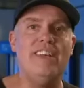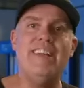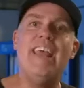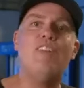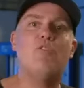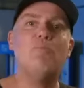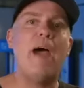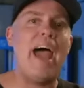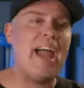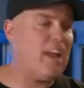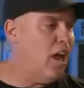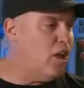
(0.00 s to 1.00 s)
dates
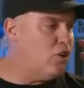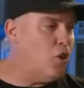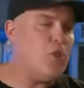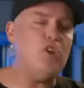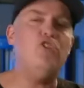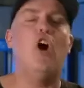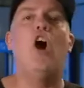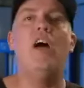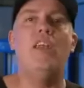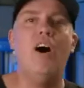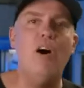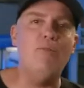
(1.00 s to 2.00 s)
back to the
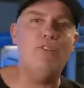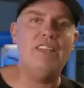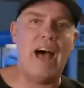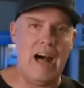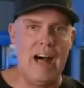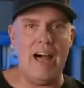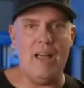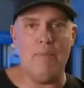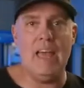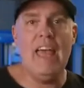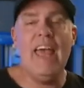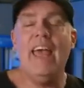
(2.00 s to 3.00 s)
dawn of time.
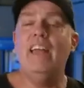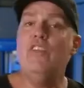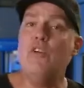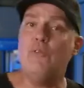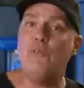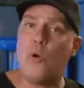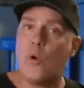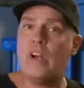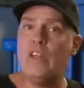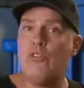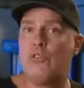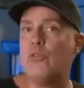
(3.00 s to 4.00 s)
And in the
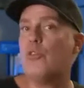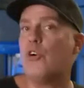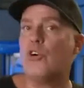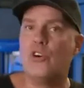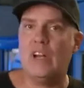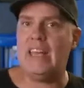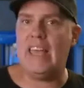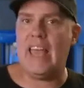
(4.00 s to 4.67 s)
40s through the early